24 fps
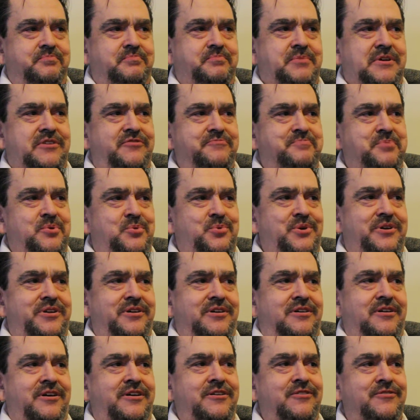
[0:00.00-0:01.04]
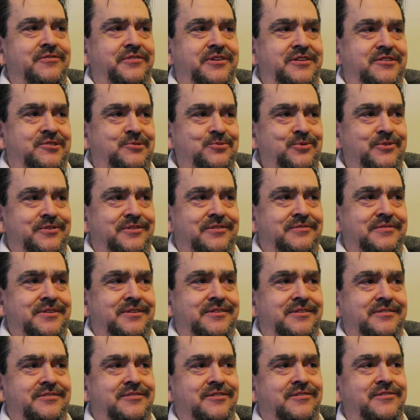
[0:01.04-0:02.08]
bit of poetic irony to it. An
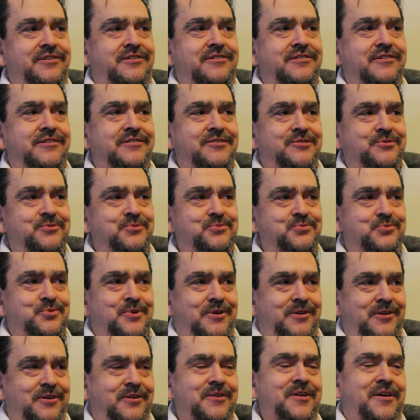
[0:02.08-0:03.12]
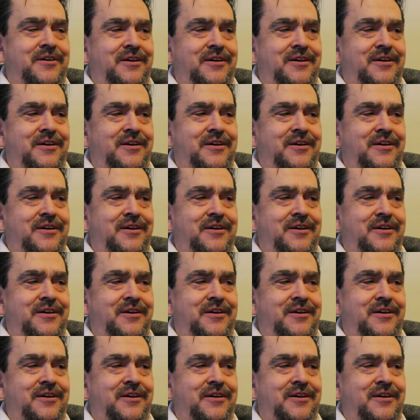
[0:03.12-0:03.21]
attorney I know